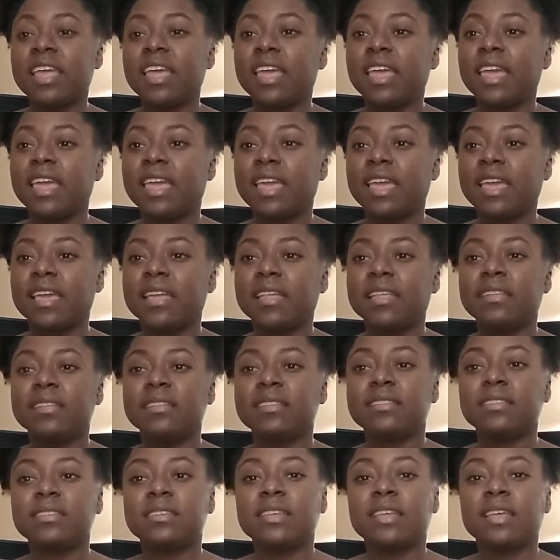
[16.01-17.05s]
And
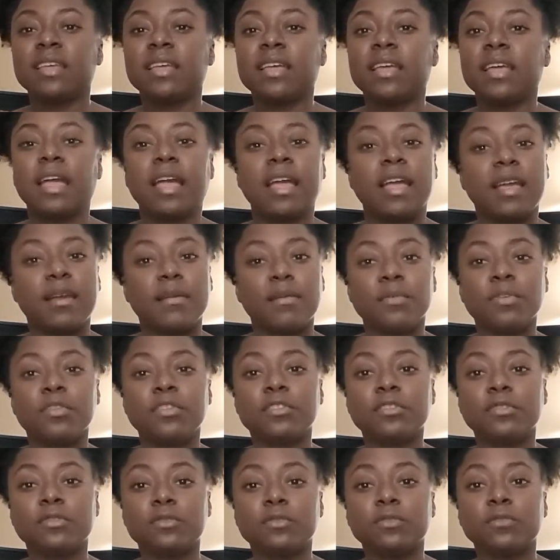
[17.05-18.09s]
I went to
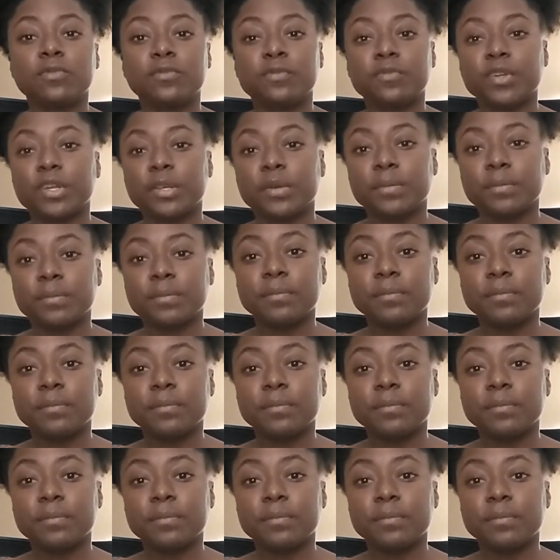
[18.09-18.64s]
school for free.